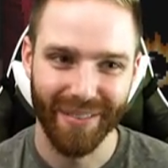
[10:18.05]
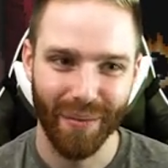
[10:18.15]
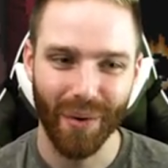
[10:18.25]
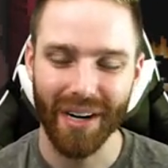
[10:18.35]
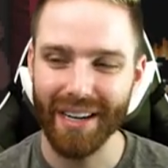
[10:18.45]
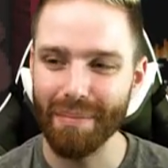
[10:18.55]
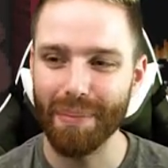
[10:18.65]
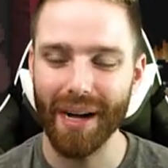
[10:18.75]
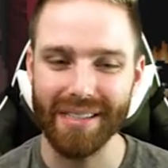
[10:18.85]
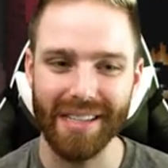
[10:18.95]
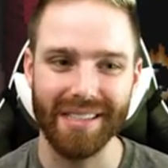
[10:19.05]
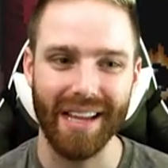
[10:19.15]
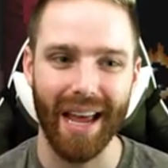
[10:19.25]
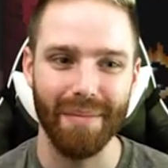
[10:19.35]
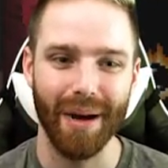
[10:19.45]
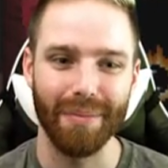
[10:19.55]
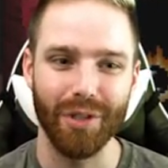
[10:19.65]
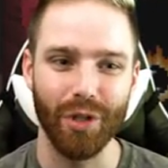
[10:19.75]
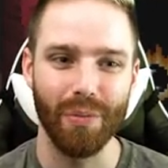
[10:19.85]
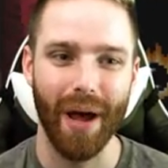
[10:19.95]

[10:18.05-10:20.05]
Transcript: We're gonna bust this game up too